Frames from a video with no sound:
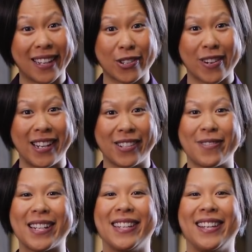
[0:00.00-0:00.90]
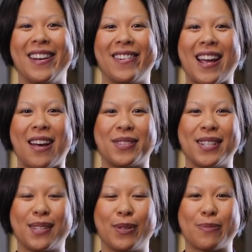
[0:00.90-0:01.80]
Lecturer in Directing here at
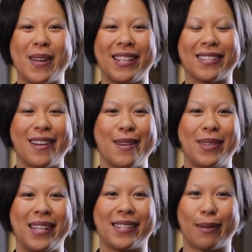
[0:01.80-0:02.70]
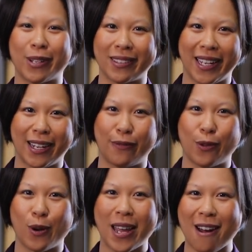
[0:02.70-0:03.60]
AFTRS, which means I'm the Subject Leader
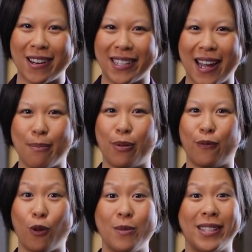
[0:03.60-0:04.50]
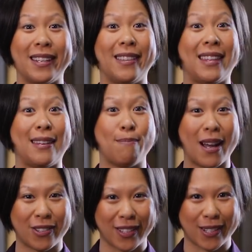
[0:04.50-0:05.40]
for Character and Performance in the
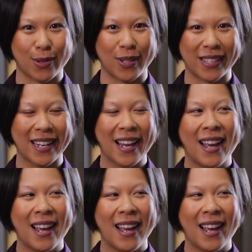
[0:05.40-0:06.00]
Bachelor's course.